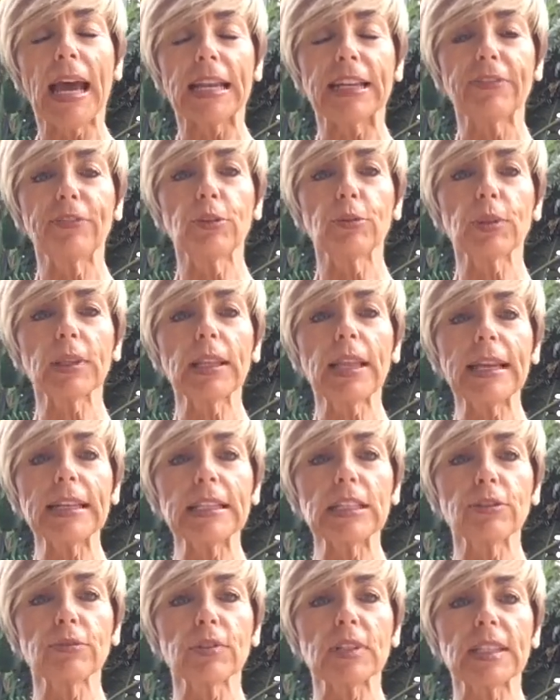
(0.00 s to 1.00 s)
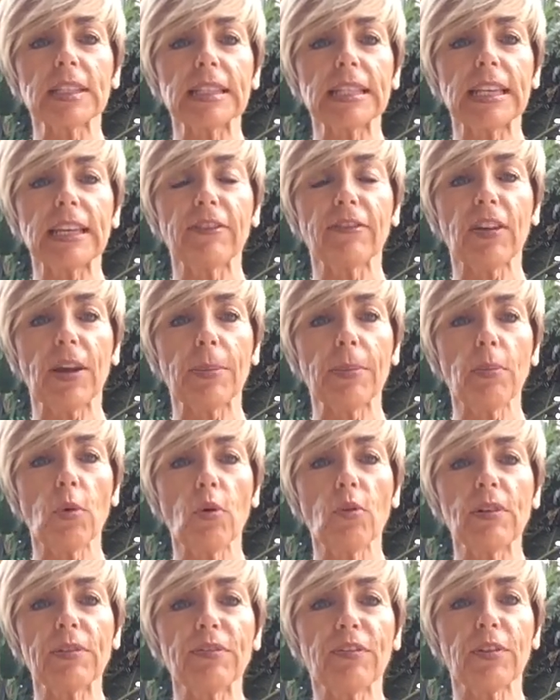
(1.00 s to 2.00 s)
and if you'd like to receive
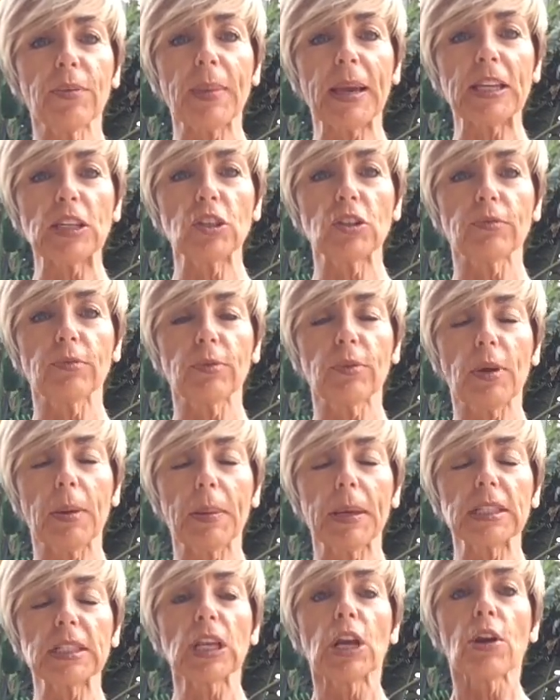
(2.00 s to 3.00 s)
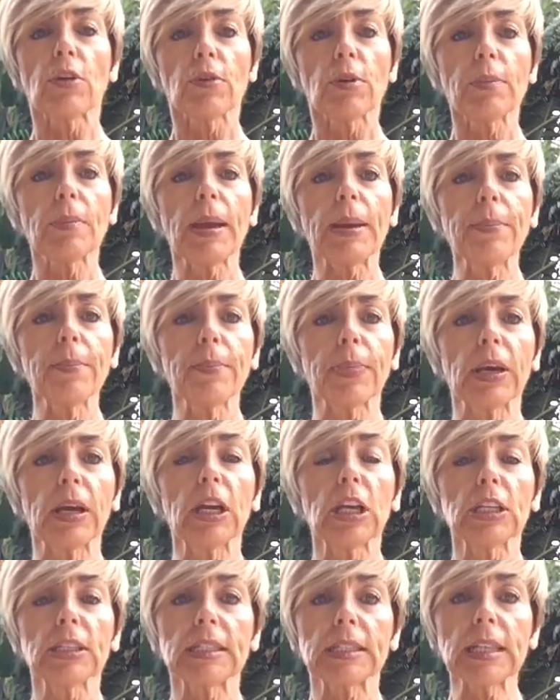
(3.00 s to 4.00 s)
more information from us,
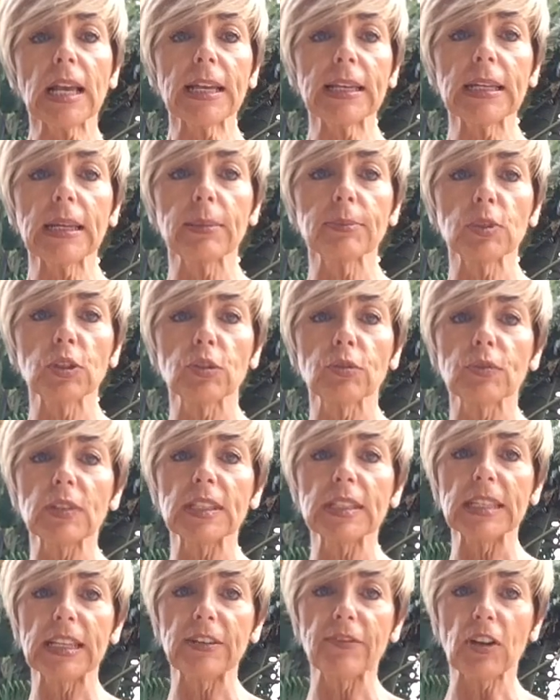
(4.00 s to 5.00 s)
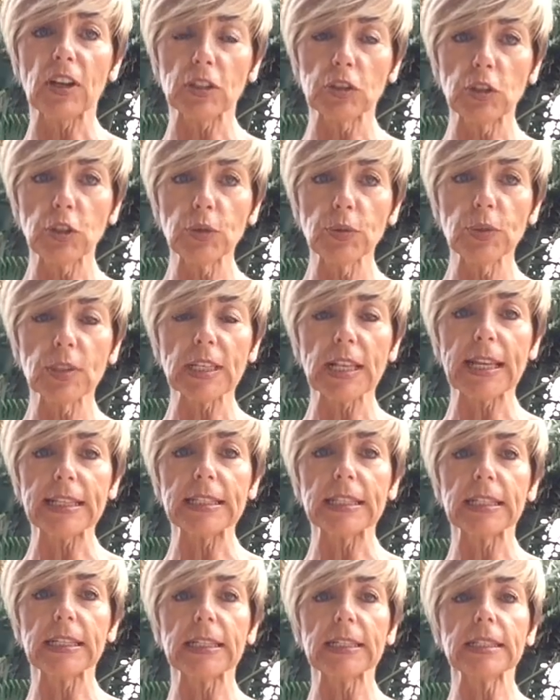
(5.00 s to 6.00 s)
remember, sign up to receive our
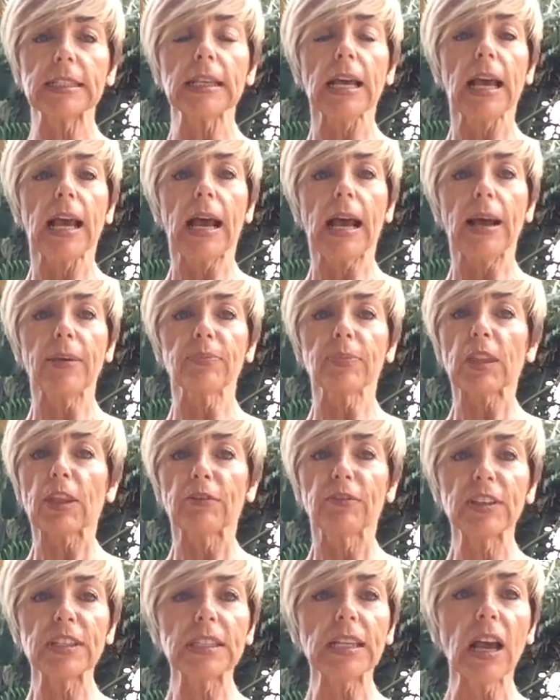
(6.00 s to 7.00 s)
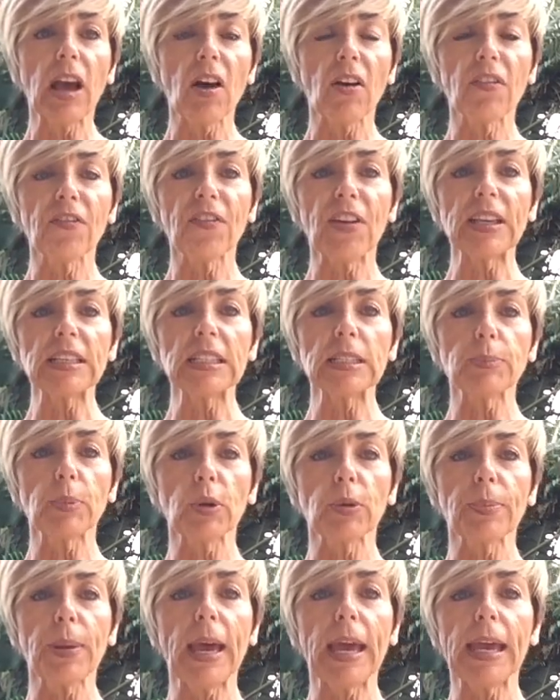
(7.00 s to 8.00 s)
newsletters, visit our
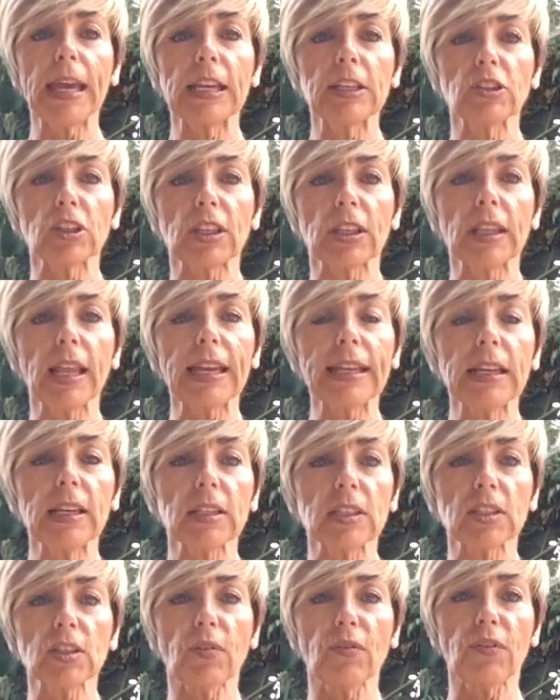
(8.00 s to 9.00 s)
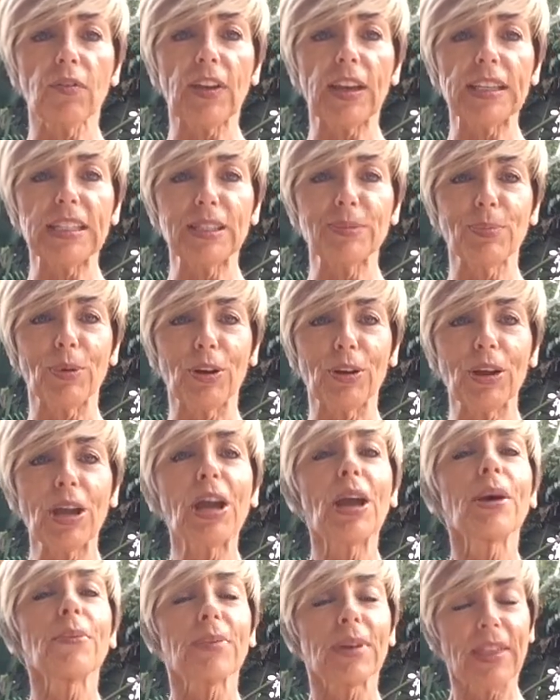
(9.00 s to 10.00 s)
Facebook page and like us on Facebook.
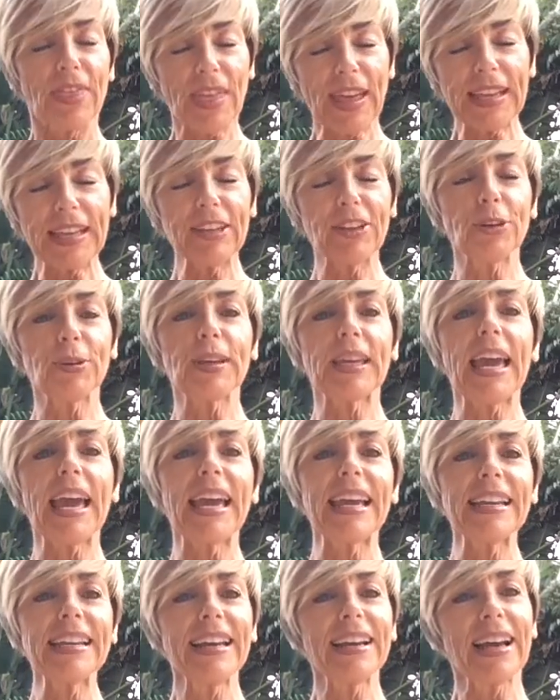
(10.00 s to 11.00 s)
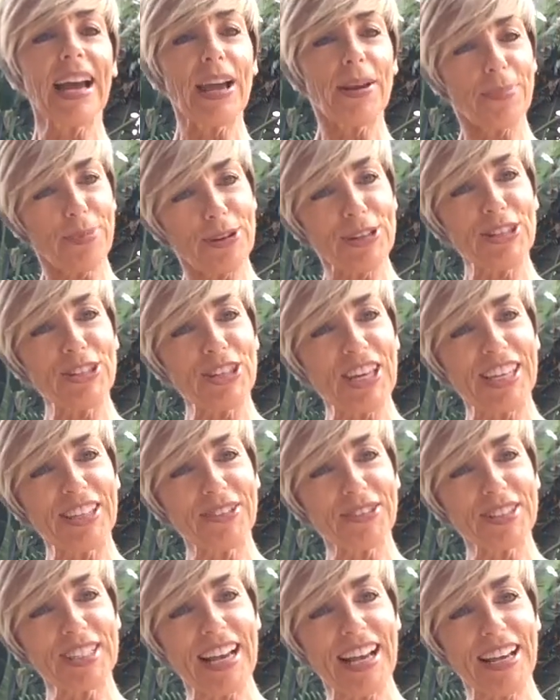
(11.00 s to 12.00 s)
Thank you again. I appreciate
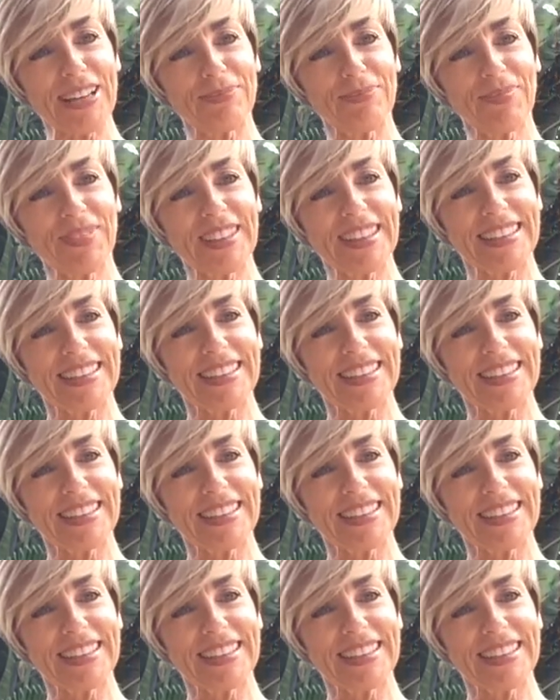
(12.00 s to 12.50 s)
your time.